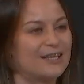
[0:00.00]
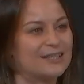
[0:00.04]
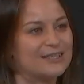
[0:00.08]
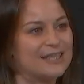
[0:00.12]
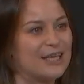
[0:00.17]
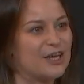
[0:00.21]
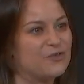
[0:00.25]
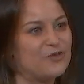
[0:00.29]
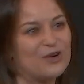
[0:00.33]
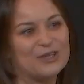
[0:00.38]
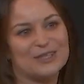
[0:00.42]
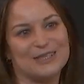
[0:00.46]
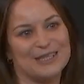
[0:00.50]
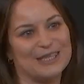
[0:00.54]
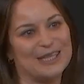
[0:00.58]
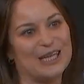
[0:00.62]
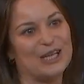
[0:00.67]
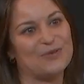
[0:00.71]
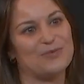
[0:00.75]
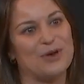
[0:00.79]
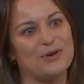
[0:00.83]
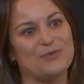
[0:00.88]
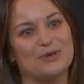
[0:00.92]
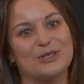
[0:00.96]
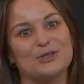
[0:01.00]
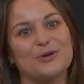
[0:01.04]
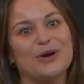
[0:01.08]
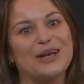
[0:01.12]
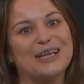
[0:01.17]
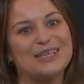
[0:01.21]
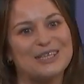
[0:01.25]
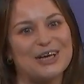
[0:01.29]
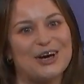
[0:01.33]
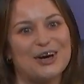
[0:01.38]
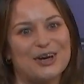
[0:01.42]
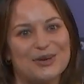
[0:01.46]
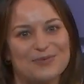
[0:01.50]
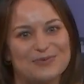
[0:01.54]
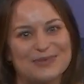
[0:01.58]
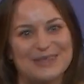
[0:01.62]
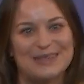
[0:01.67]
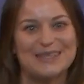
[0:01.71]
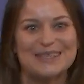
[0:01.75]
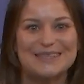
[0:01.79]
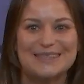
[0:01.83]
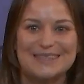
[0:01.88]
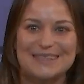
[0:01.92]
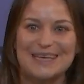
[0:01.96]
say I've watched the clip maybe 20 times at
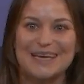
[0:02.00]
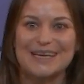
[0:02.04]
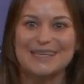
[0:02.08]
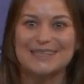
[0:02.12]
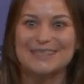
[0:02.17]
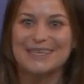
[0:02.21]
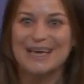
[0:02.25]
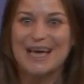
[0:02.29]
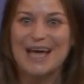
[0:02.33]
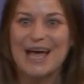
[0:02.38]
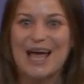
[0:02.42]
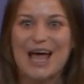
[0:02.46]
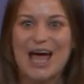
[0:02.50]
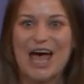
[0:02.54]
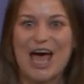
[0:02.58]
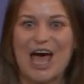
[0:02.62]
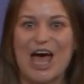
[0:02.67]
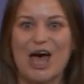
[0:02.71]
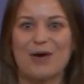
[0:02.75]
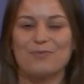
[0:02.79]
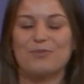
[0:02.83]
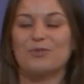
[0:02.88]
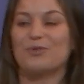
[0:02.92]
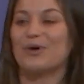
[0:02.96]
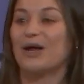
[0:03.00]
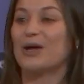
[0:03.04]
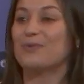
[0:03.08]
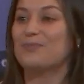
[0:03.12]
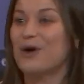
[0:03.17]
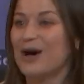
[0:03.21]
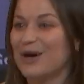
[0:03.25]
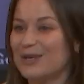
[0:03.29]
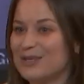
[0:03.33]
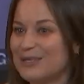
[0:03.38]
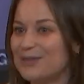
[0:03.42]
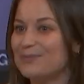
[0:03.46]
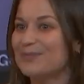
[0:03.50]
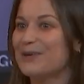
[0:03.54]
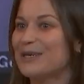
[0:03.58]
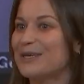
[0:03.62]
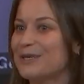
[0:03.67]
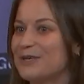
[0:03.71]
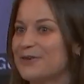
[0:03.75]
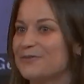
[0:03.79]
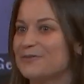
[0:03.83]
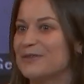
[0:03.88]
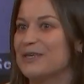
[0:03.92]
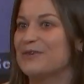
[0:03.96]
this stage. But what I possibly
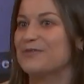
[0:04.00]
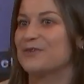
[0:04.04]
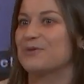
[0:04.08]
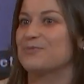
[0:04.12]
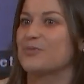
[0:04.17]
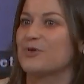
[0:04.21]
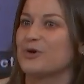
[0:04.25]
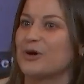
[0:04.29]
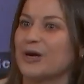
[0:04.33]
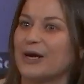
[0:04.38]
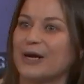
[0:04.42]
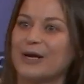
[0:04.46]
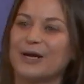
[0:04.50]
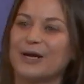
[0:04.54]
loved even more